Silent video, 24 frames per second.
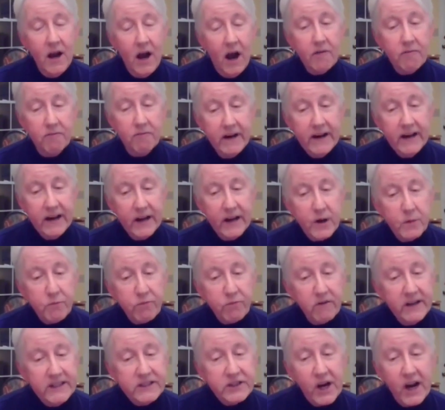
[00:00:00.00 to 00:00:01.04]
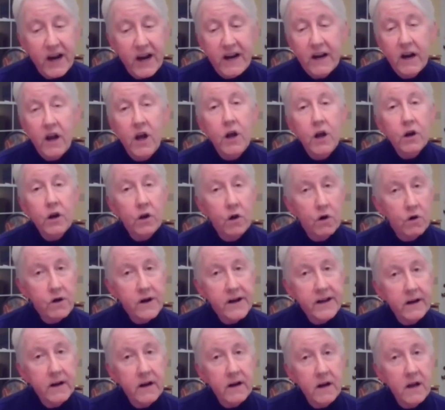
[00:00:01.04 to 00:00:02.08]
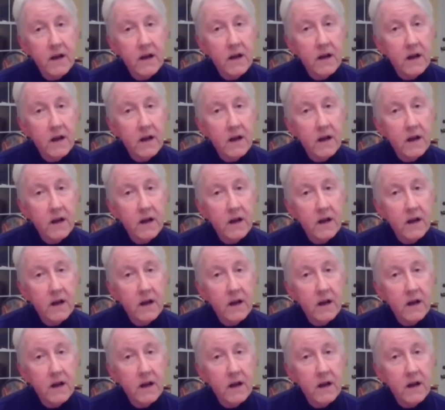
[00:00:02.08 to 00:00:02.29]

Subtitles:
I really appreciate learning